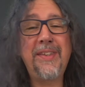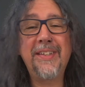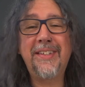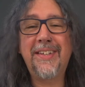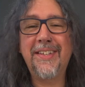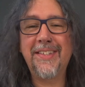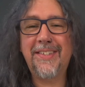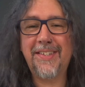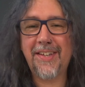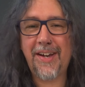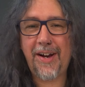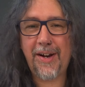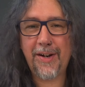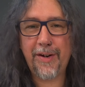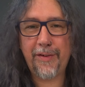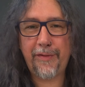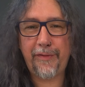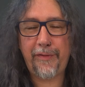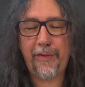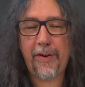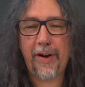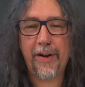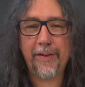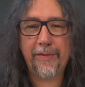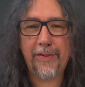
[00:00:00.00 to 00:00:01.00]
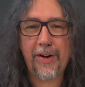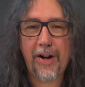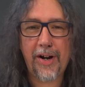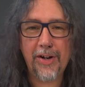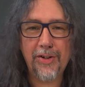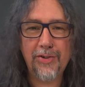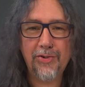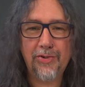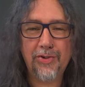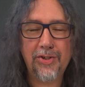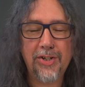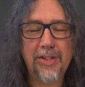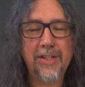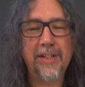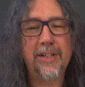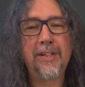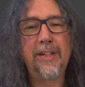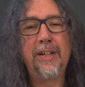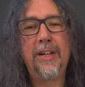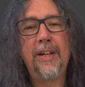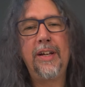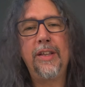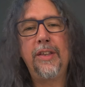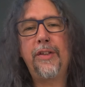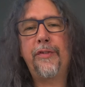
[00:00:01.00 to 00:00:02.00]
the Katana-500.
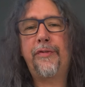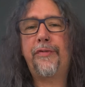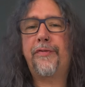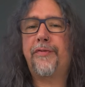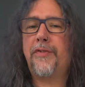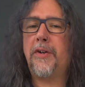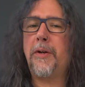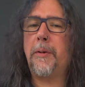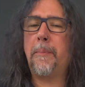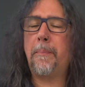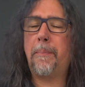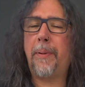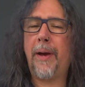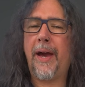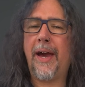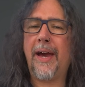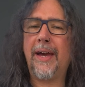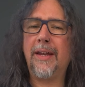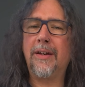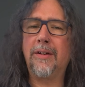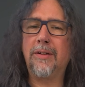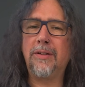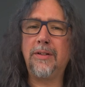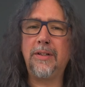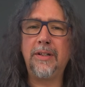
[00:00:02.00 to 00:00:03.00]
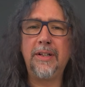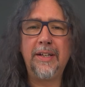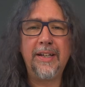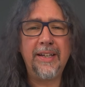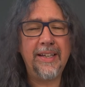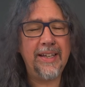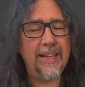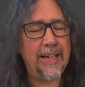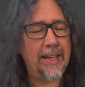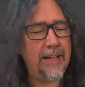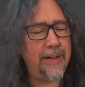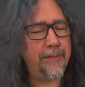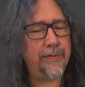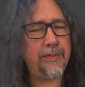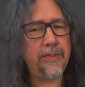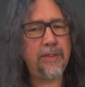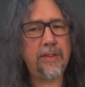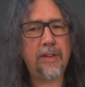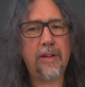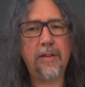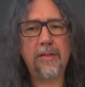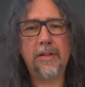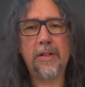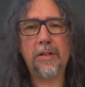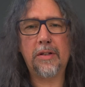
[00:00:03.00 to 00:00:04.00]
The front panel, even
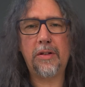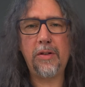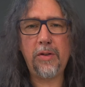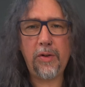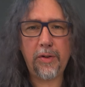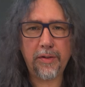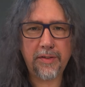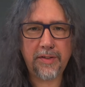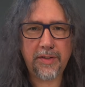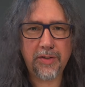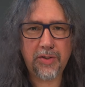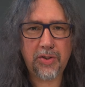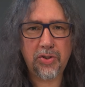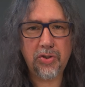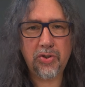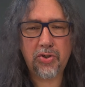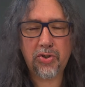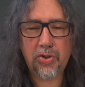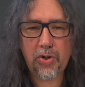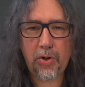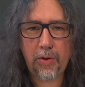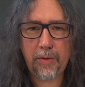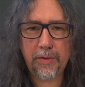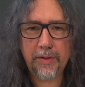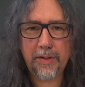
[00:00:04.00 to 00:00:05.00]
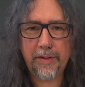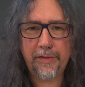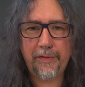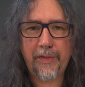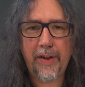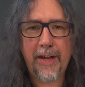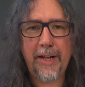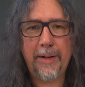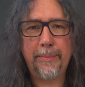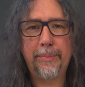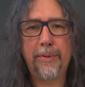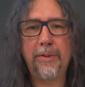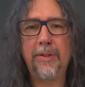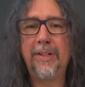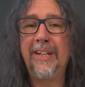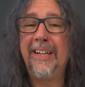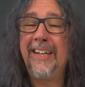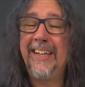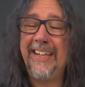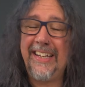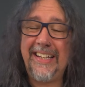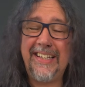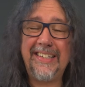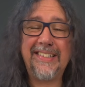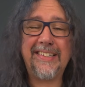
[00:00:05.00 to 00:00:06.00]
though there's lots of controls available,
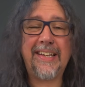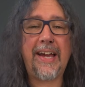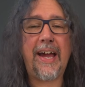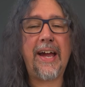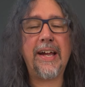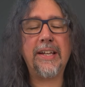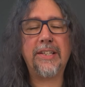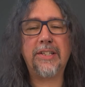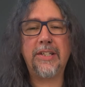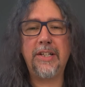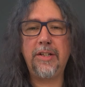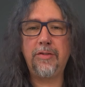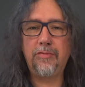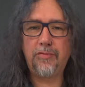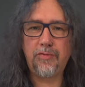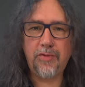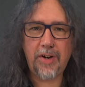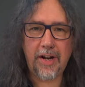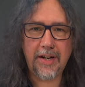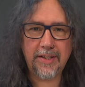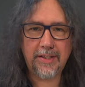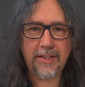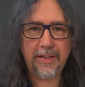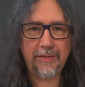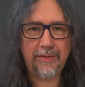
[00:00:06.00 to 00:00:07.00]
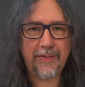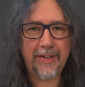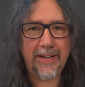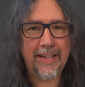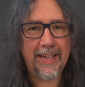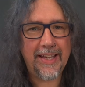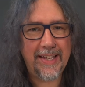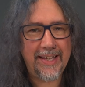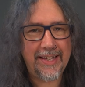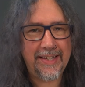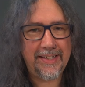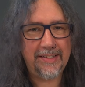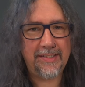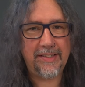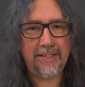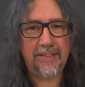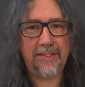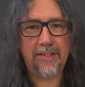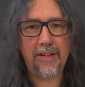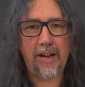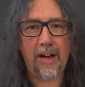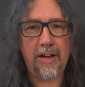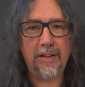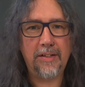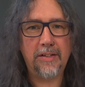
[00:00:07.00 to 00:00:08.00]
is actually relatively easy
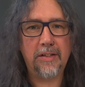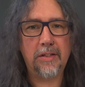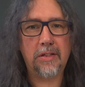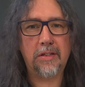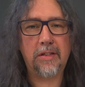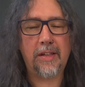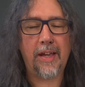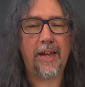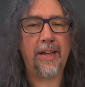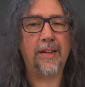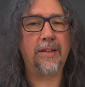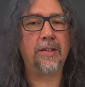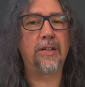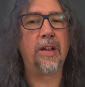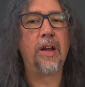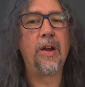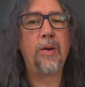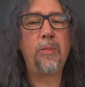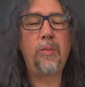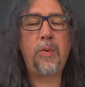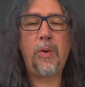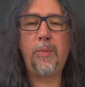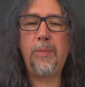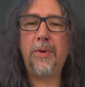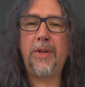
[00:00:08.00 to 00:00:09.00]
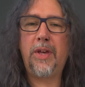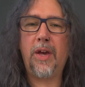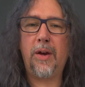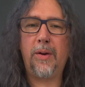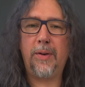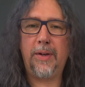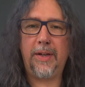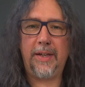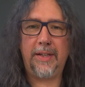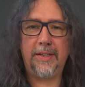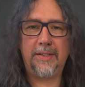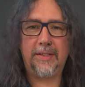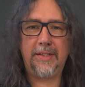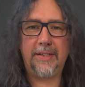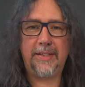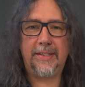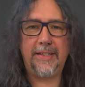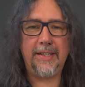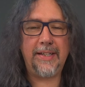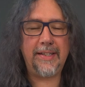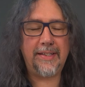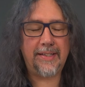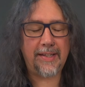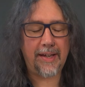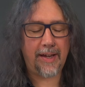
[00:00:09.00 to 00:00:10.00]
to understand when we go into
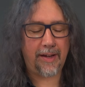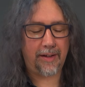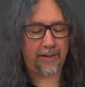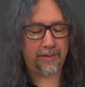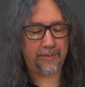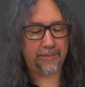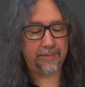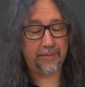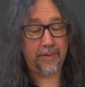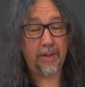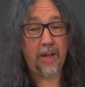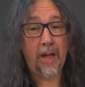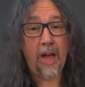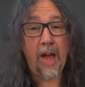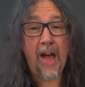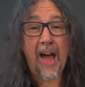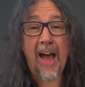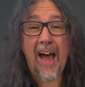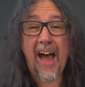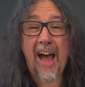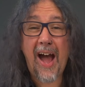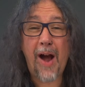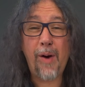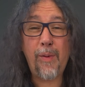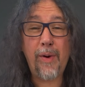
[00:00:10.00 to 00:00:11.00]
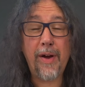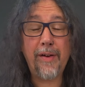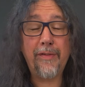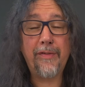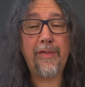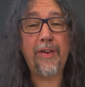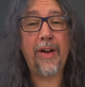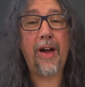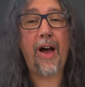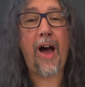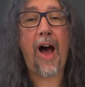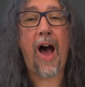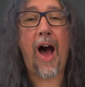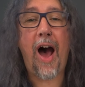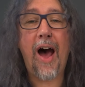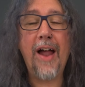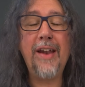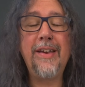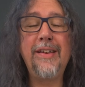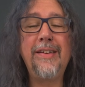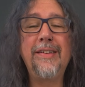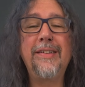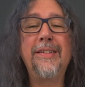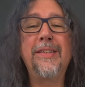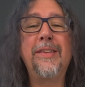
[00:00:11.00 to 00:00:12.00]
detail. However,
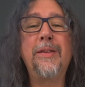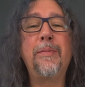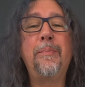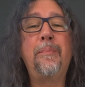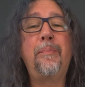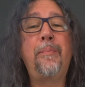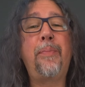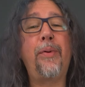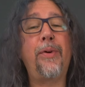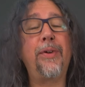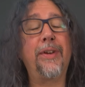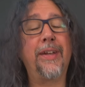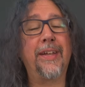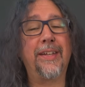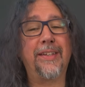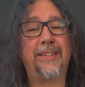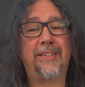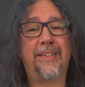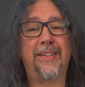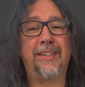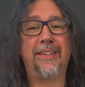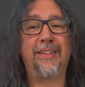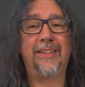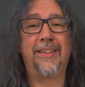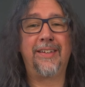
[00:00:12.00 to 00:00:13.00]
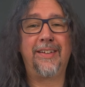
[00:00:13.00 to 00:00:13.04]
under the bonnet,